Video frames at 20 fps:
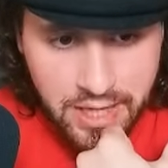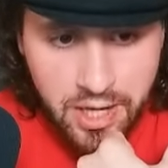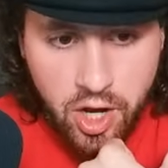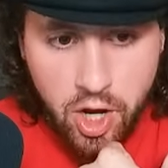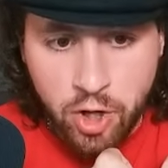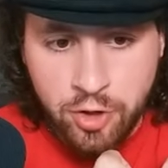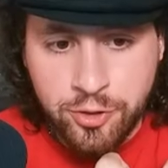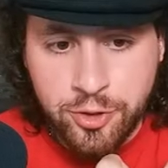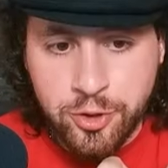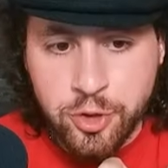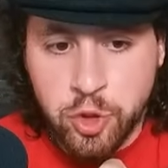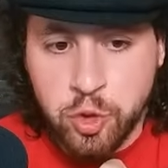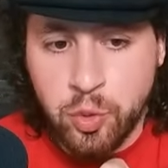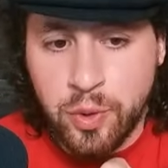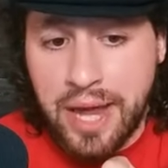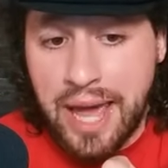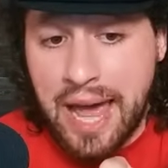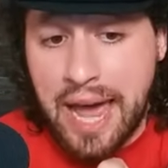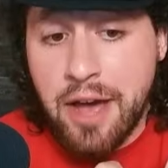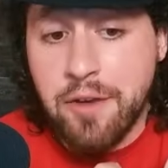Under
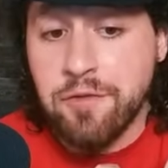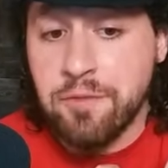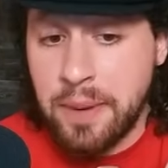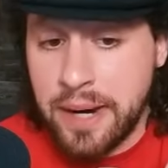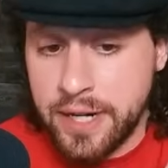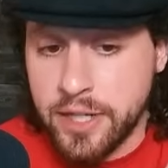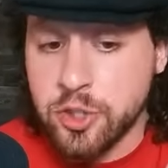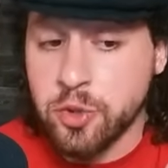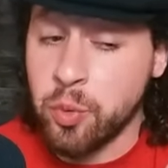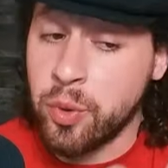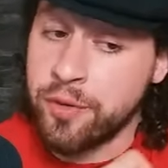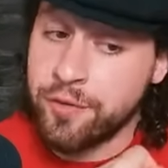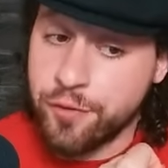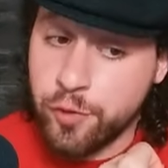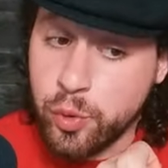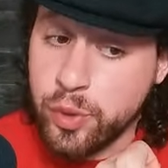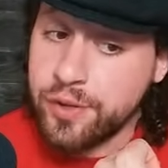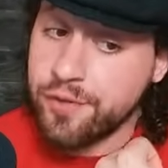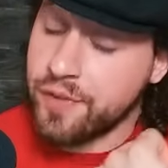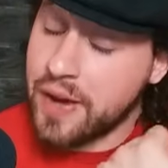2.5, minus
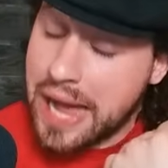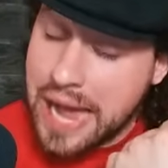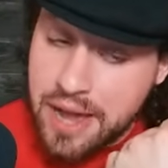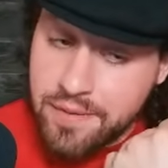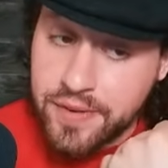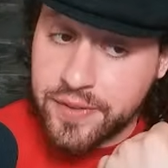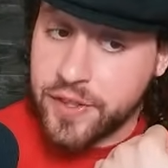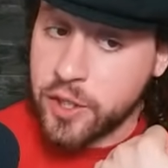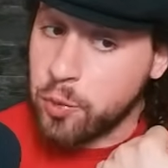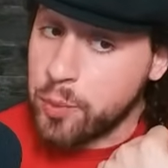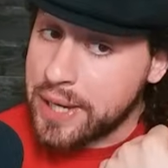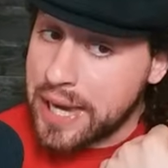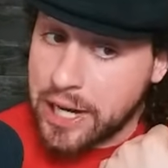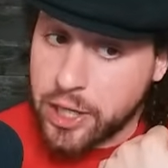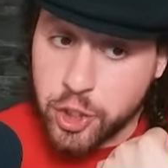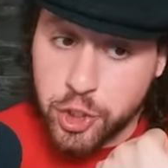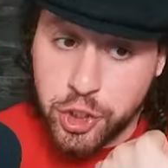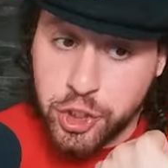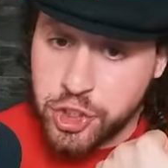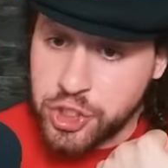145. I think we got
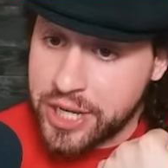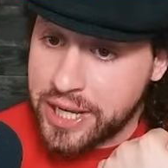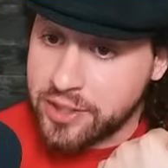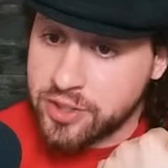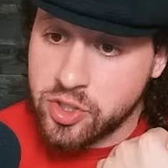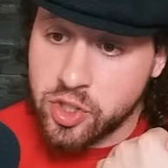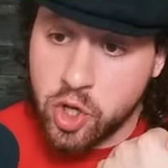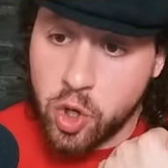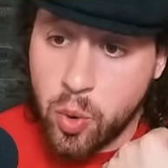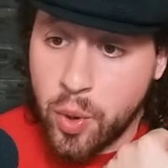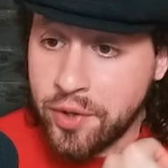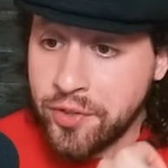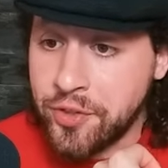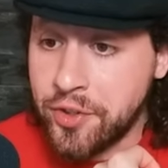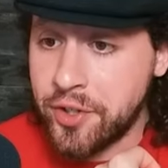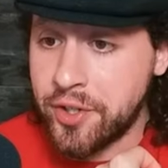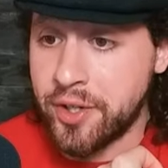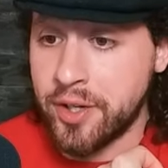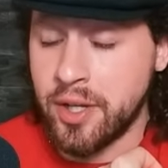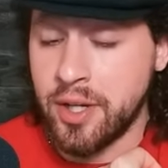a good chance to go
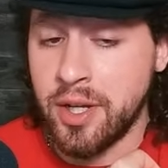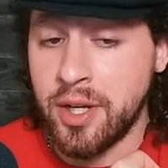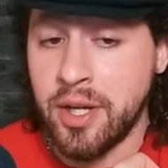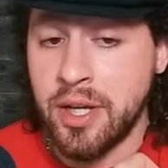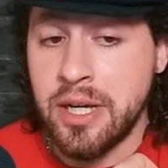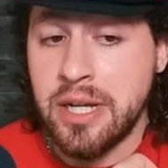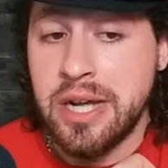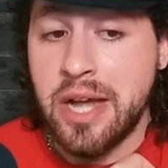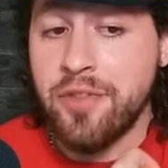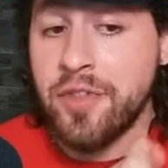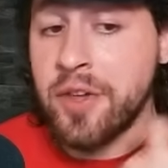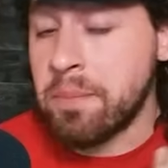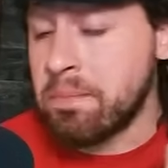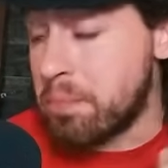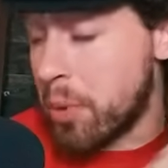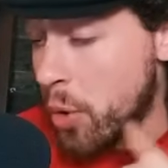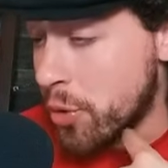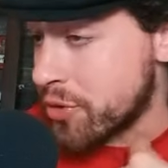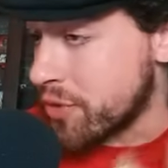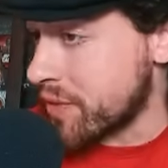under. I think
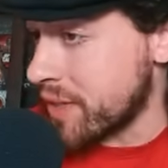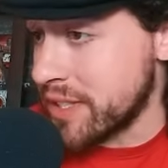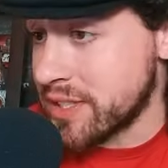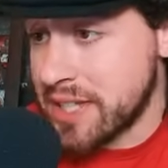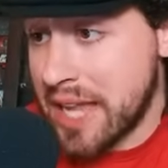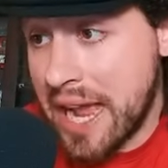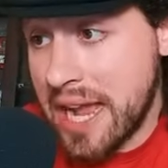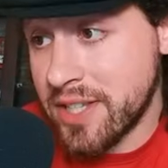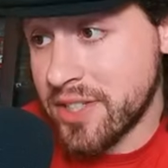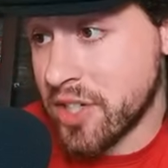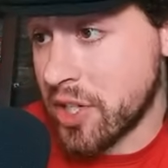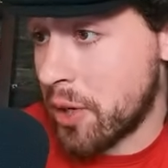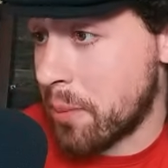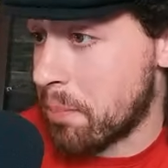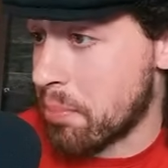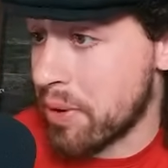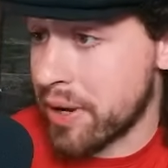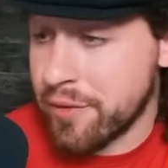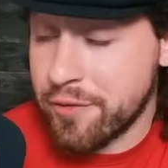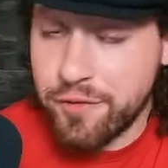both of these guys are going to
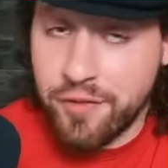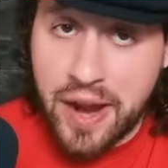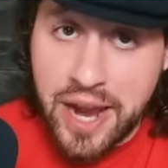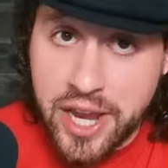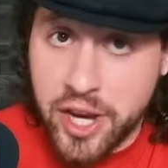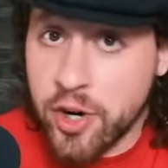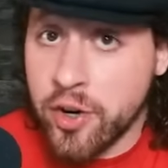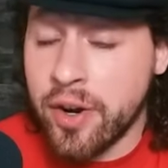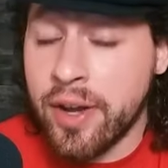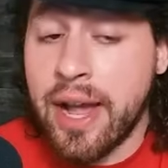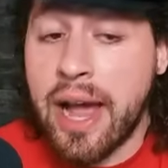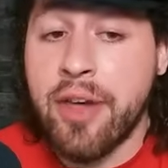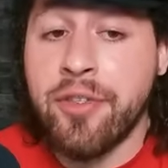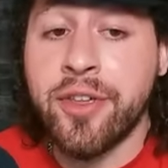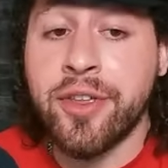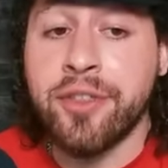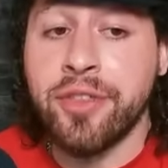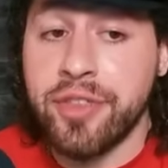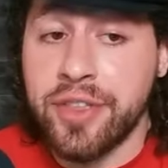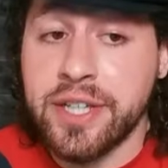bring fire. I
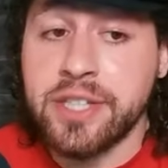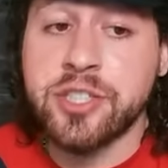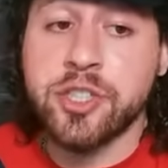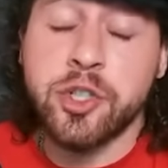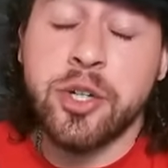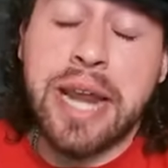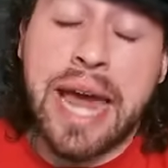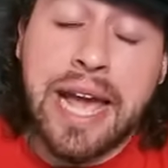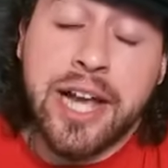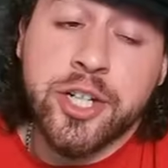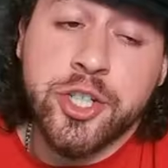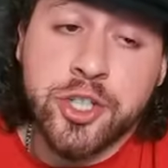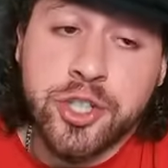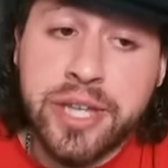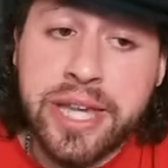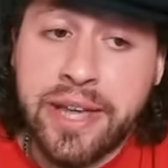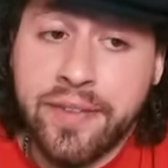think this could actually